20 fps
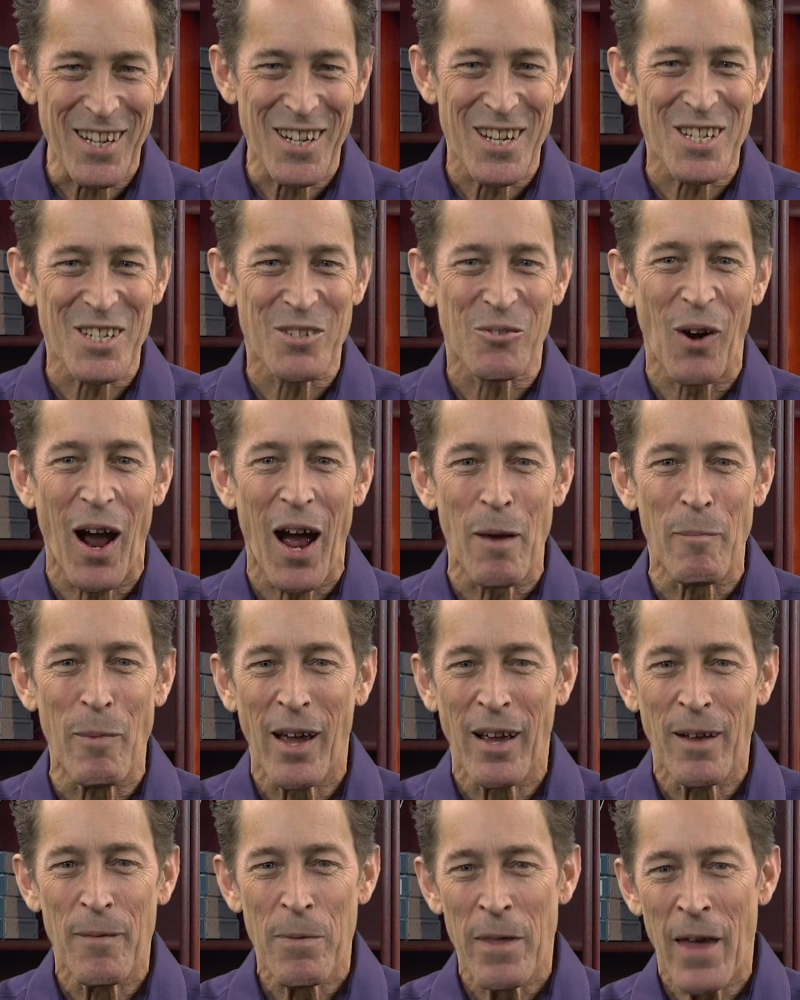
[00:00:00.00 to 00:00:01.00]
describe
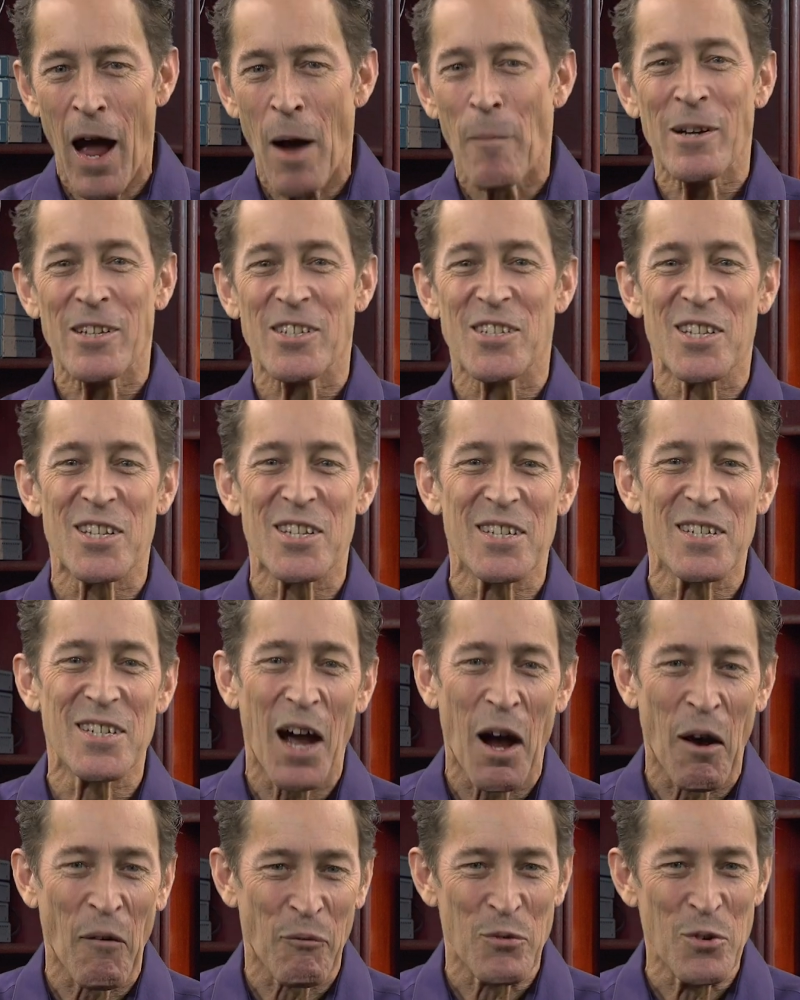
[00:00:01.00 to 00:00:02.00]
how much
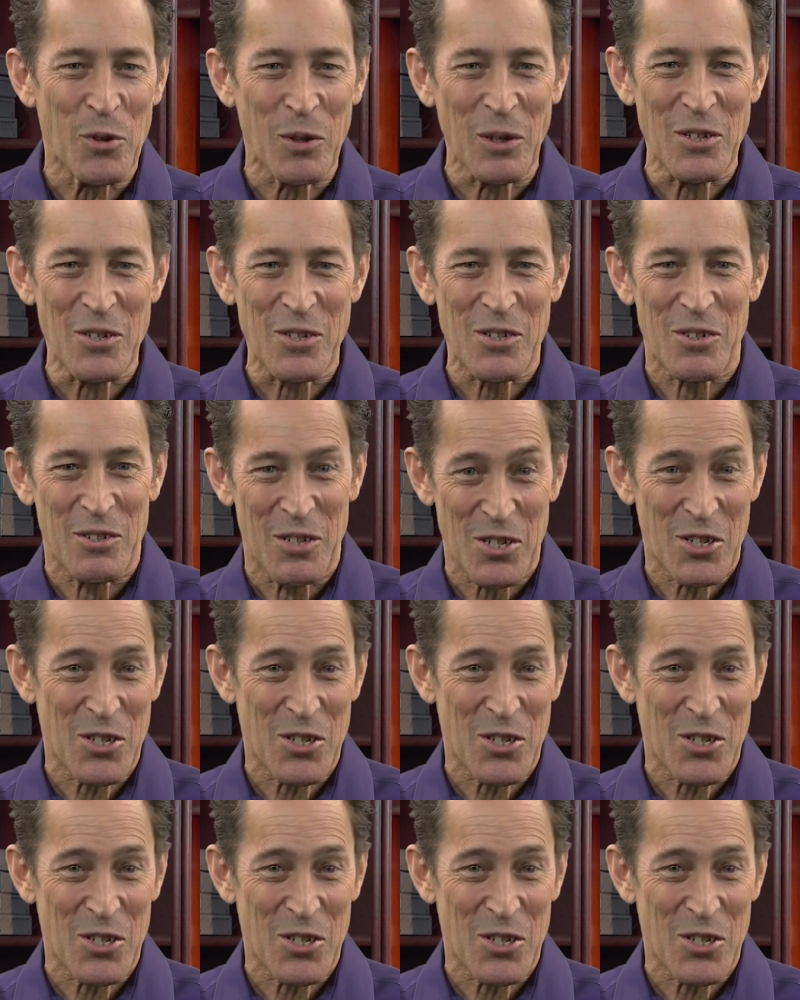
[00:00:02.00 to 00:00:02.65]
stuff you can,